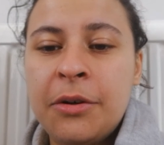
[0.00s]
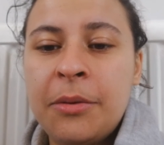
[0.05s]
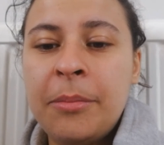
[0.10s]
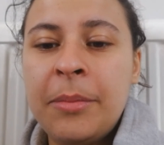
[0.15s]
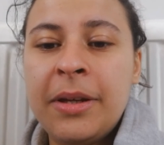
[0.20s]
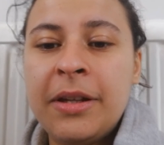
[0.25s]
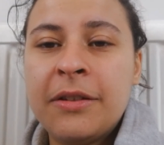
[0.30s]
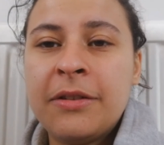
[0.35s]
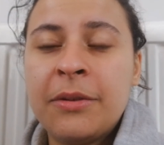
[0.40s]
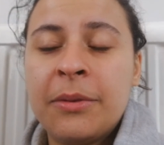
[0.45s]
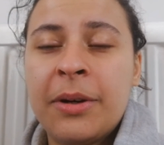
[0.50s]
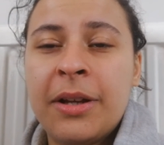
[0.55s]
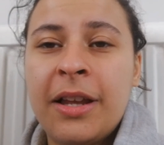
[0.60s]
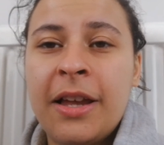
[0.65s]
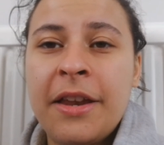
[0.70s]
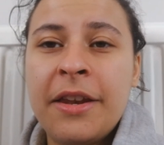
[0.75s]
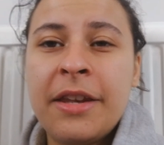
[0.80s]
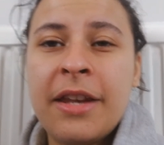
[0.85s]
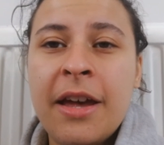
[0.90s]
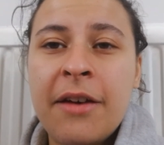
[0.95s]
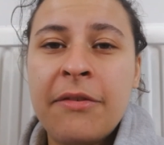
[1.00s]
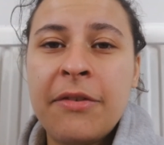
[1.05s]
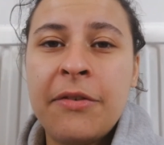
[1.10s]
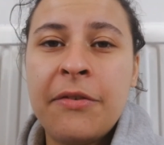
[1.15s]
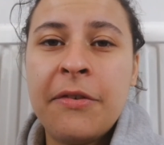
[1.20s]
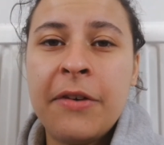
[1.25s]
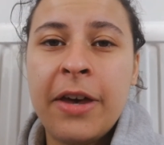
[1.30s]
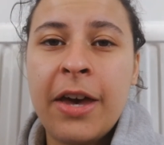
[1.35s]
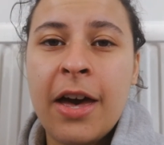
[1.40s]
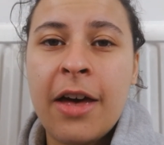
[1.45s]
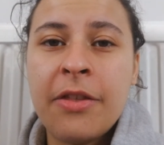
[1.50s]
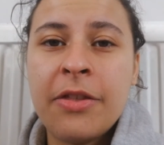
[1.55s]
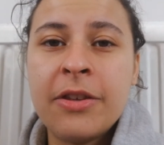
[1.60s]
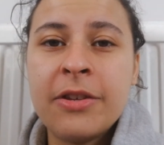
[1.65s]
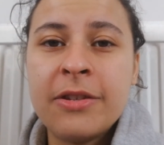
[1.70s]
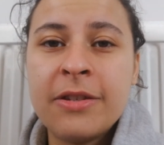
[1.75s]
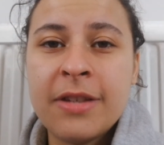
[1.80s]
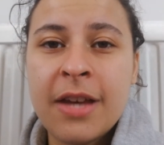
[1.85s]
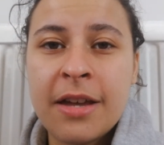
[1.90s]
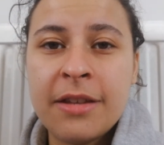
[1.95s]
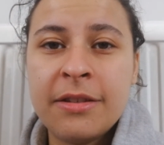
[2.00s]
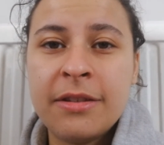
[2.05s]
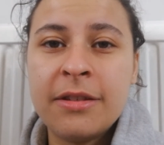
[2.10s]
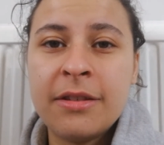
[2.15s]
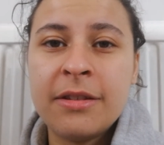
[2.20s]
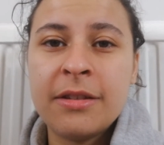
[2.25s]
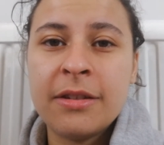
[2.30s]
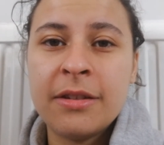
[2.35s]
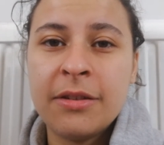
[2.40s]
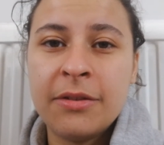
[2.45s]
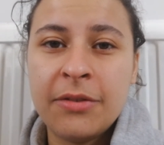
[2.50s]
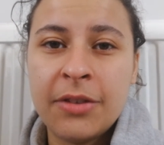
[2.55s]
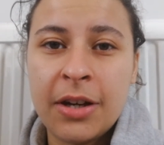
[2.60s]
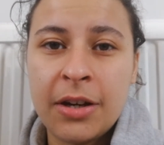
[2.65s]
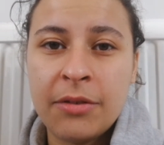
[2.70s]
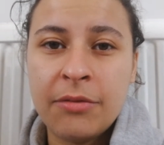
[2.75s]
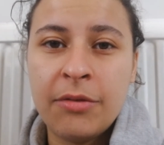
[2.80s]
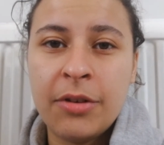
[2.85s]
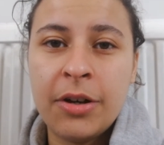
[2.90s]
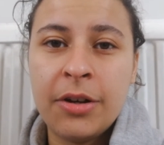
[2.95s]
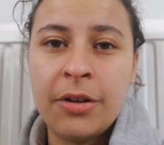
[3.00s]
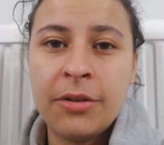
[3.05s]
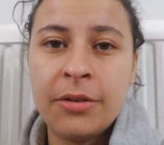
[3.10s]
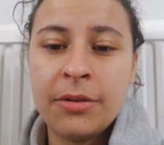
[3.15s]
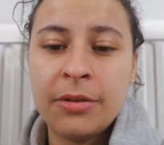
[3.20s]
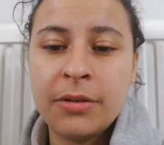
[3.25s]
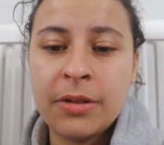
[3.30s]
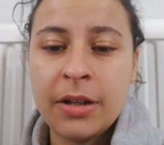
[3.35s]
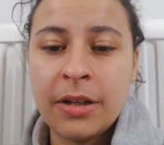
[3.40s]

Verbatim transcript: on me so I like never forget the scent of that rose.